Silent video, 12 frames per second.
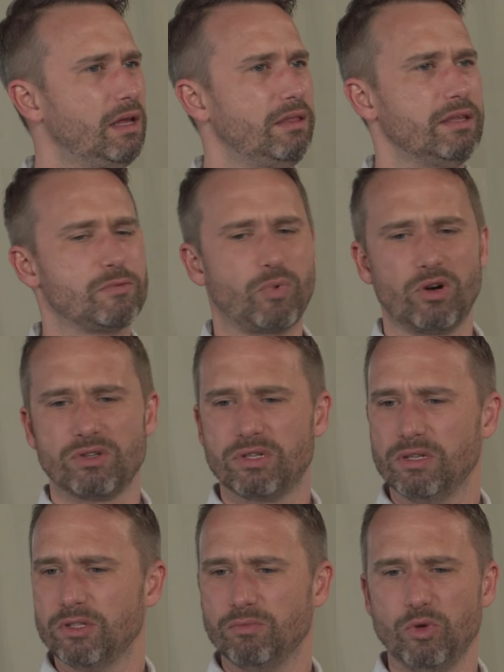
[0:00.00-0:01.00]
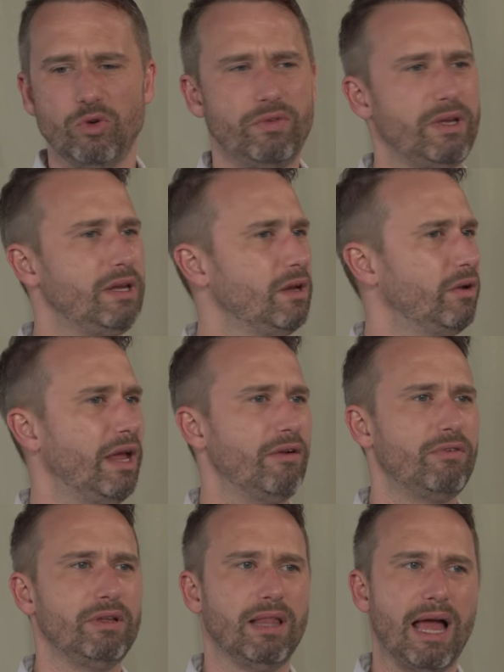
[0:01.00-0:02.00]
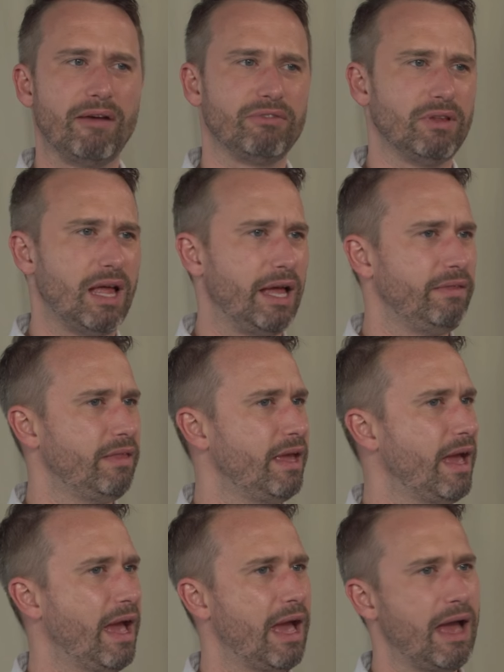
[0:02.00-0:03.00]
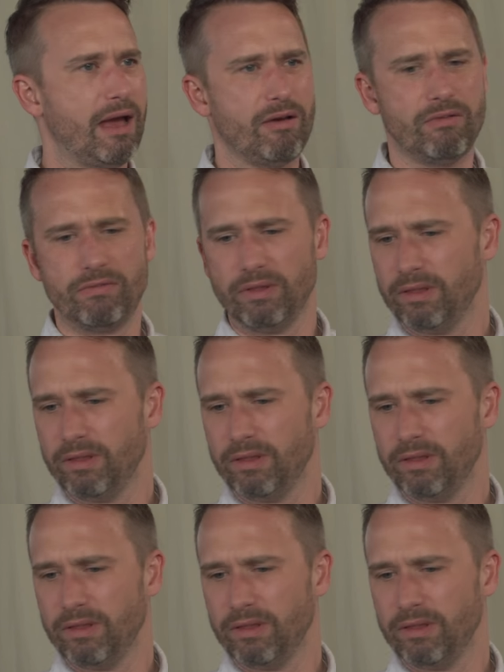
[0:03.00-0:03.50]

this person is moving on every laugh line they have.